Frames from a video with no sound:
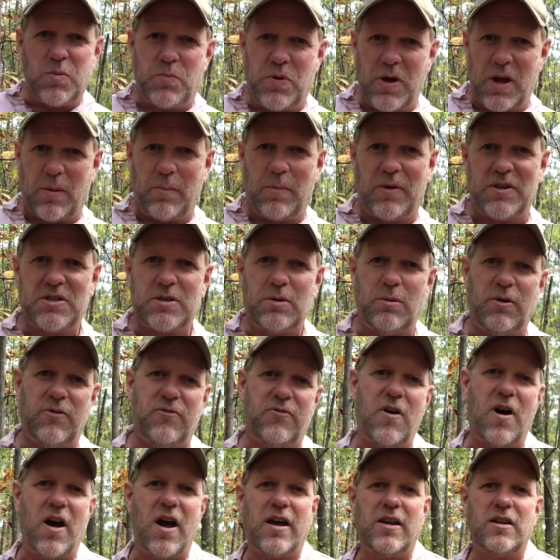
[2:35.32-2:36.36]
pigments that we
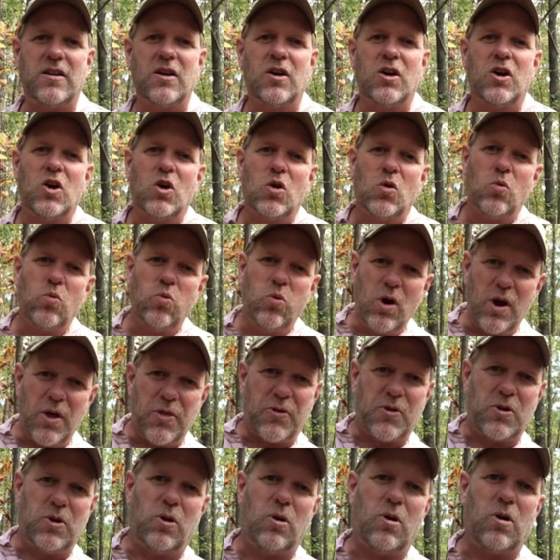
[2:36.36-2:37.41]
find
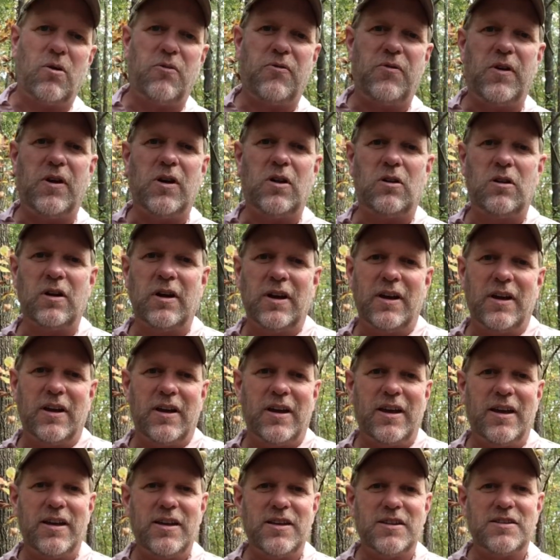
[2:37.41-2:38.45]
with chlorophyll
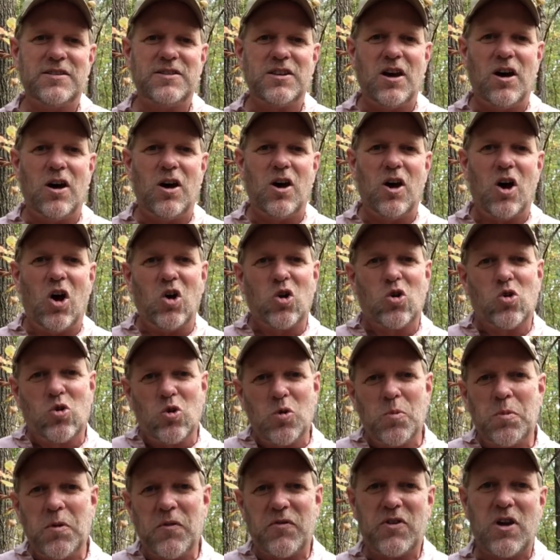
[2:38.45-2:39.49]
is a
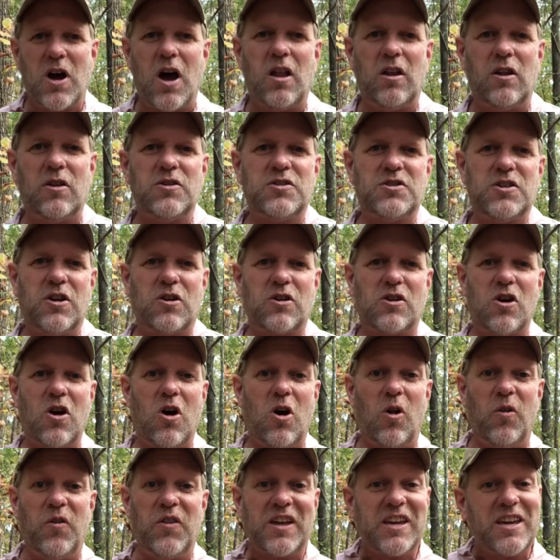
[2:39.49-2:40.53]
group of colors that are
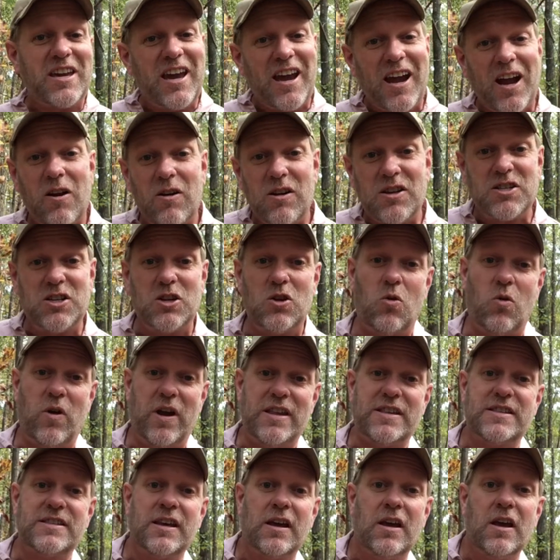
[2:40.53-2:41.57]
called the
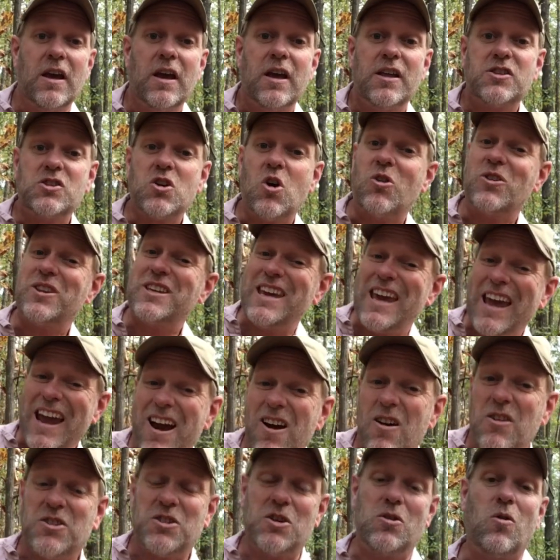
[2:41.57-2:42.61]
carotenoids. It's called
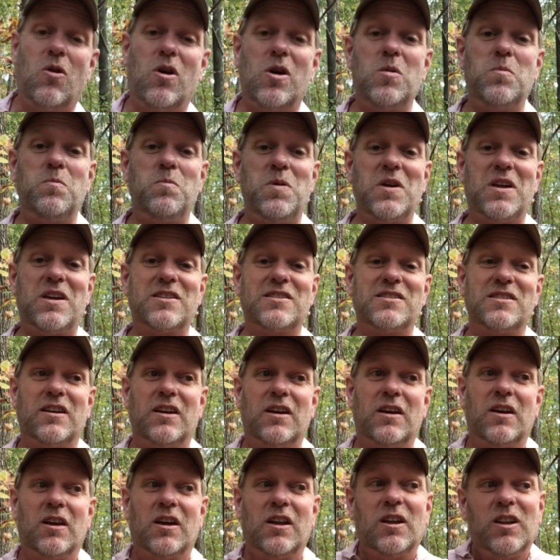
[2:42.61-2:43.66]
carotenoid because
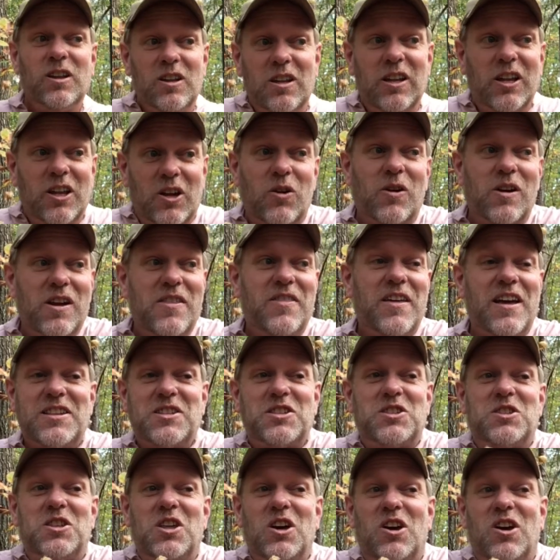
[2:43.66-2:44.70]
literally
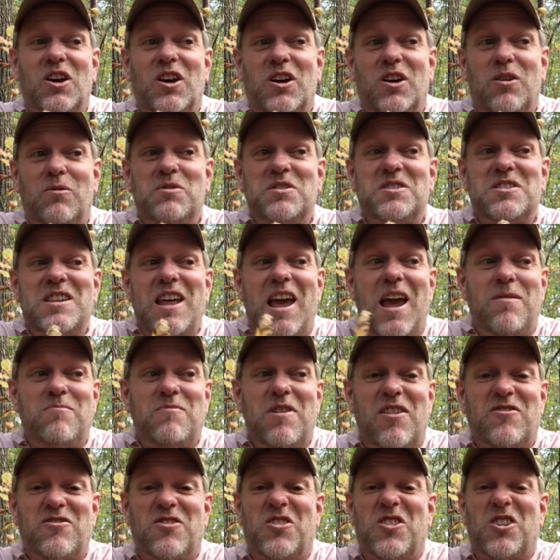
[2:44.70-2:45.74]
it was
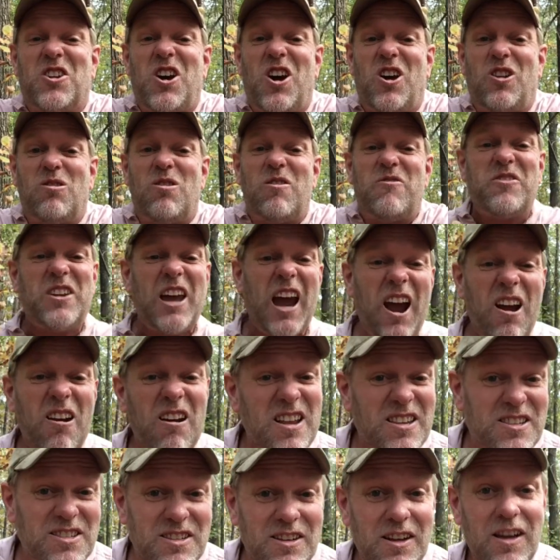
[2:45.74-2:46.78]
named after the color of
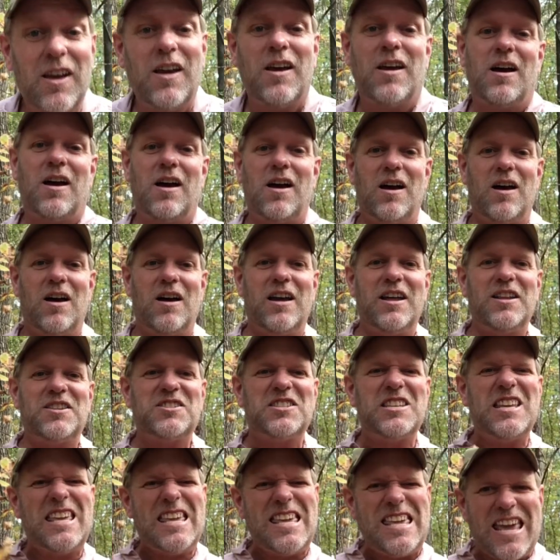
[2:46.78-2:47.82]
carrots. It's
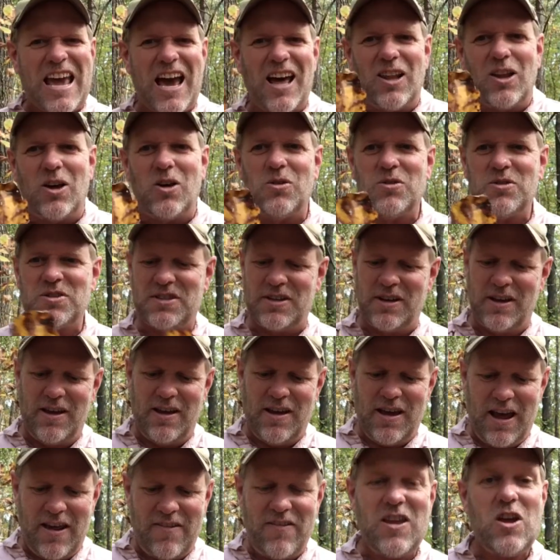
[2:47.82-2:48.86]
the yellows
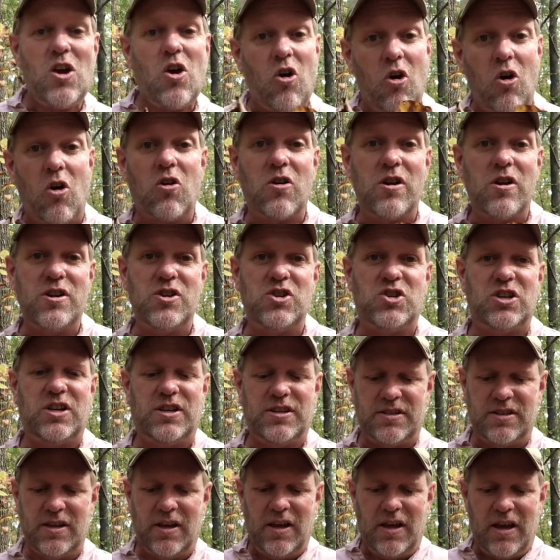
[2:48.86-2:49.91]
and the
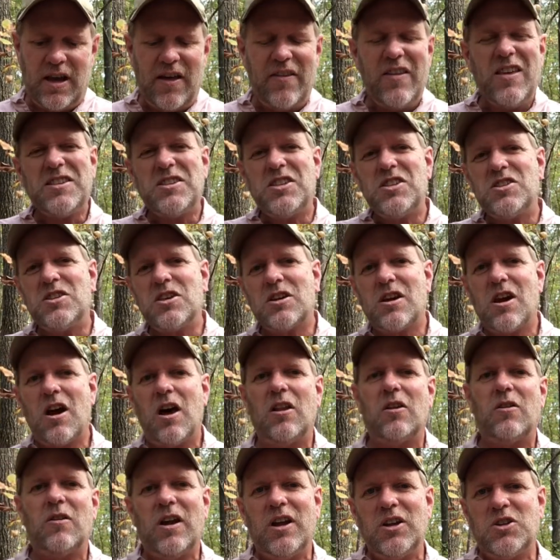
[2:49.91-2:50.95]
oranges. And this is a
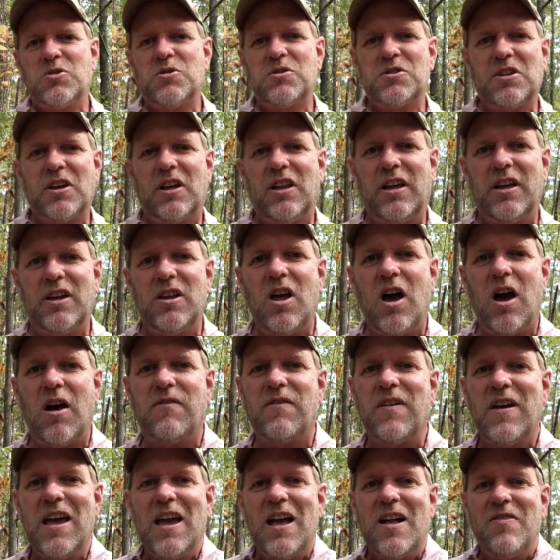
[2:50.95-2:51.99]
color, interestingly
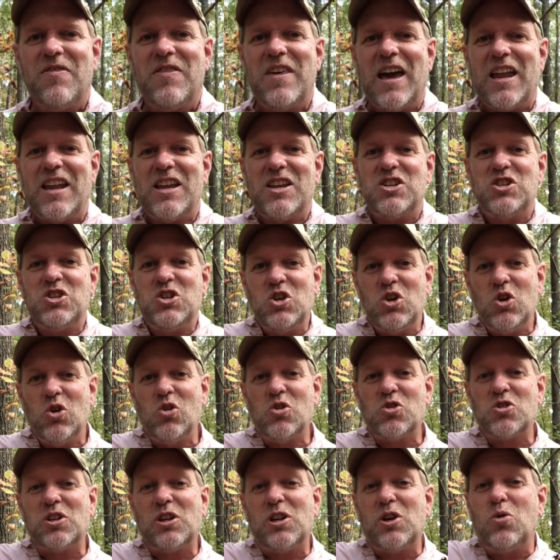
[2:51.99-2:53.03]
enough, that is
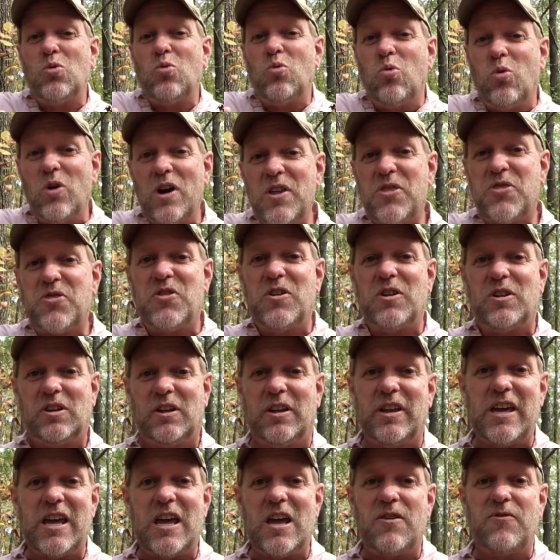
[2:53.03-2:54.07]
usually with the
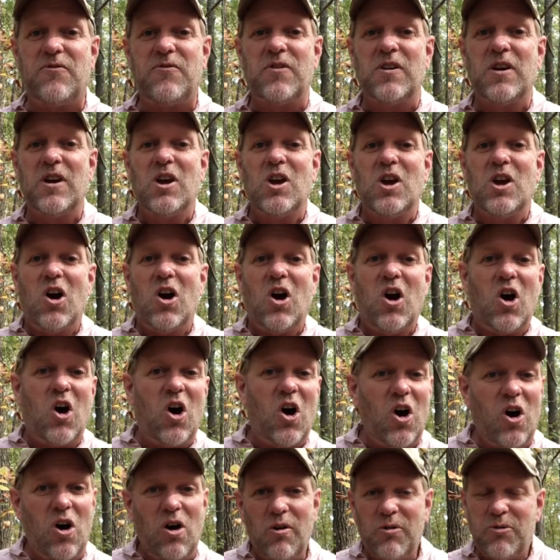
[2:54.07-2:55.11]
leaf
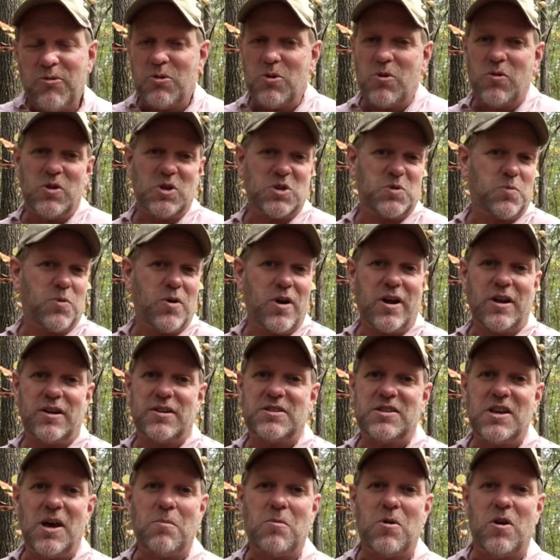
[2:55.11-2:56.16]
all through the spring and
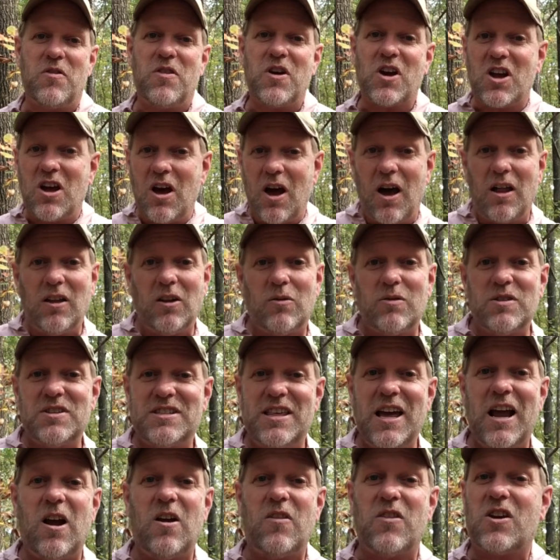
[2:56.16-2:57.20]
summer. The color is
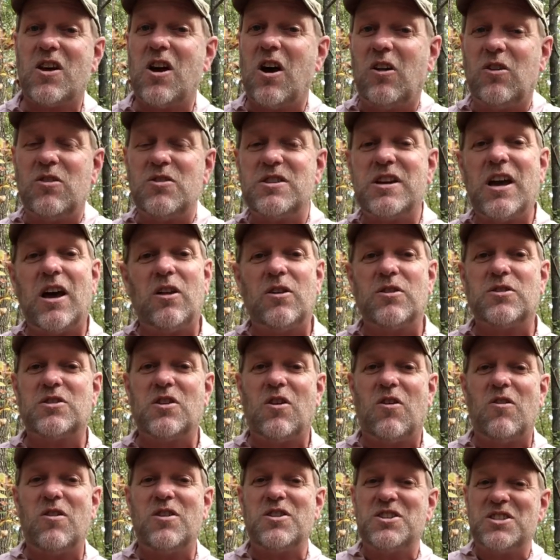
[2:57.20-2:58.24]
there. The colors yellows
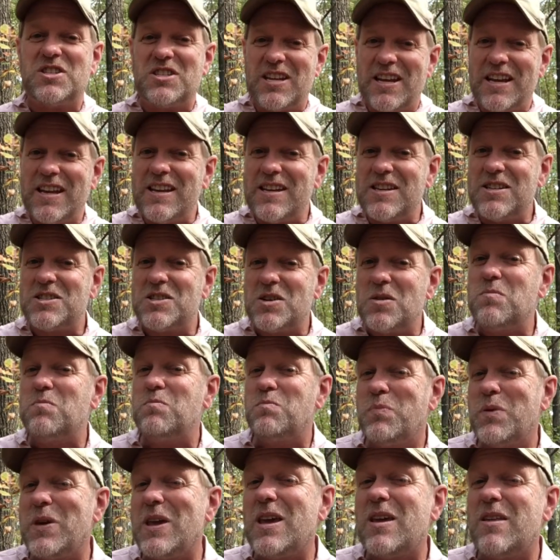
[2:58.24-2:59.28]
and orange tend to
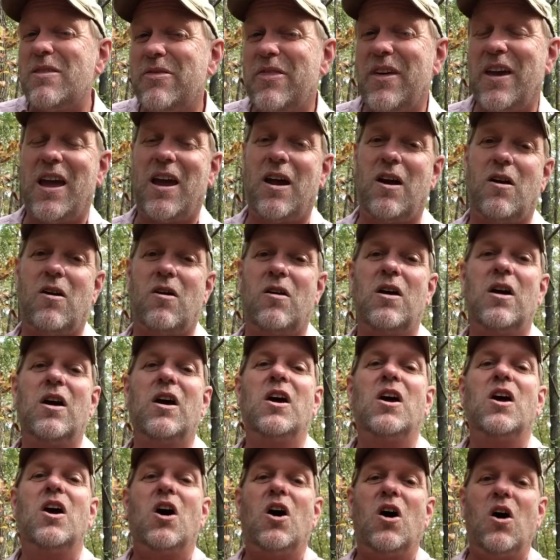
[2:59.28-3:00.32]
be there
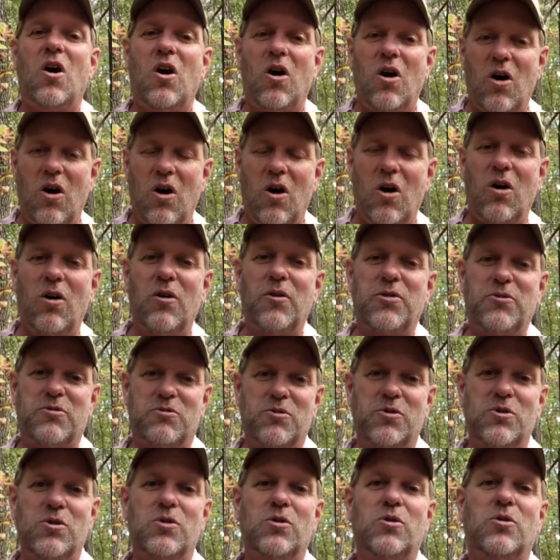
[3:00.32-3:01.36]
all
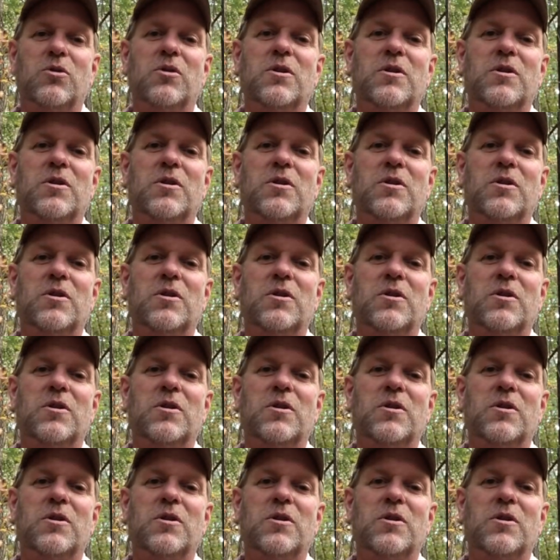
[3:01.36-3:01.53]
through